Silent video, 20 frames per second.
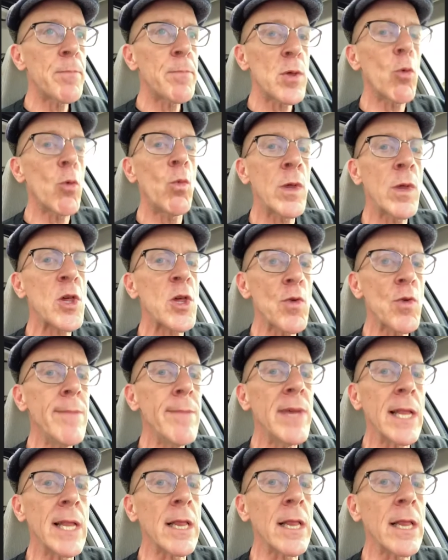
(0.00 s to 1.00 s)
streaming a
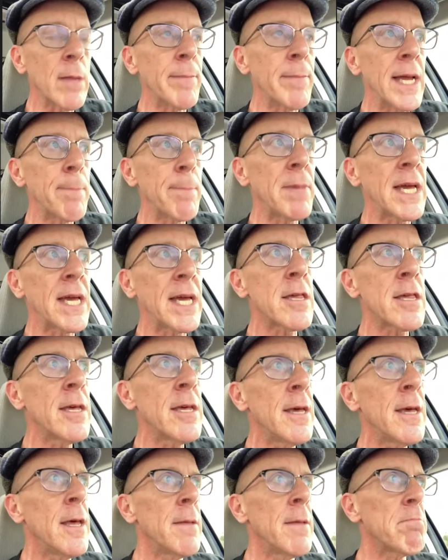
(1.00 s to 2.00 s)
little bit, because
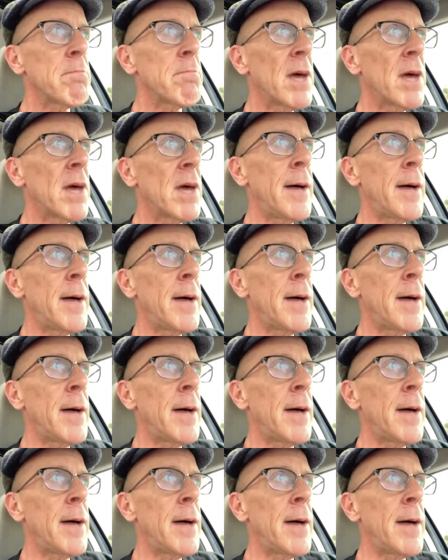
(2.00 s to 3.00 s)

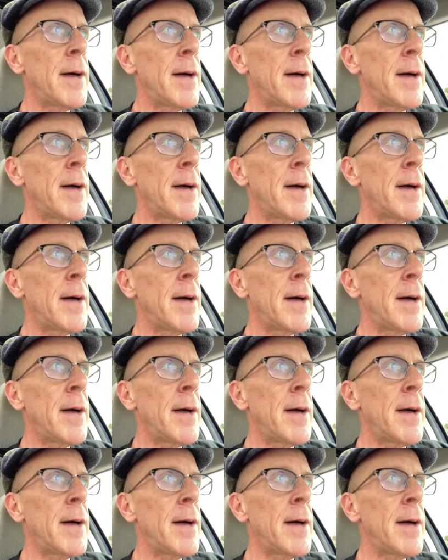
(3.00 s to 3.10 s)
they